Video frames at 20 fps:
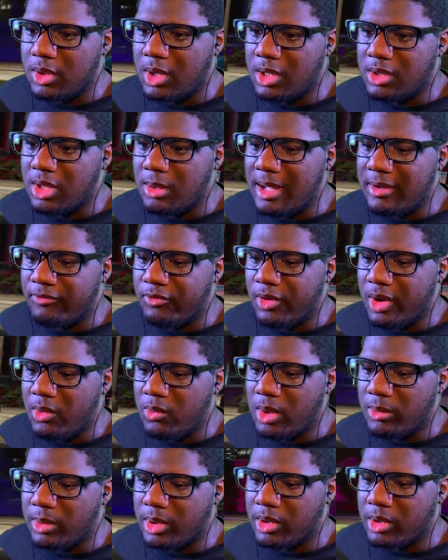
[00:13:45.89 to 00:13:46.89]
I thought my frame
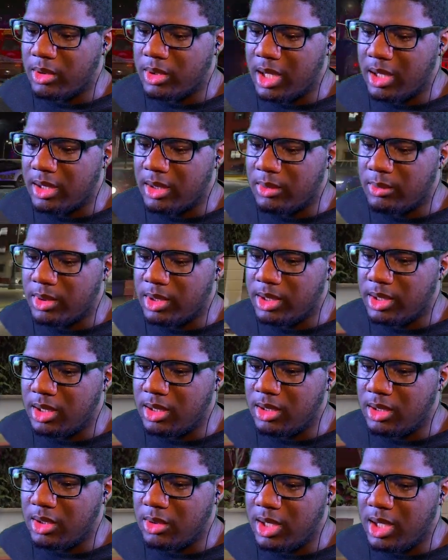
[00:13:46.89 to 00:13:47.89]
rate would go down. It really
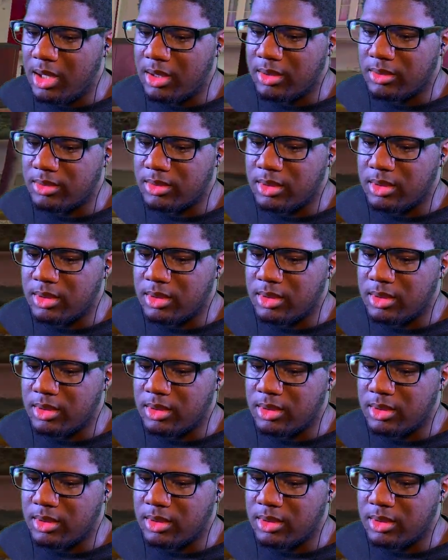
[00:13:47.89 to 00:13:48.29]
didn't go down.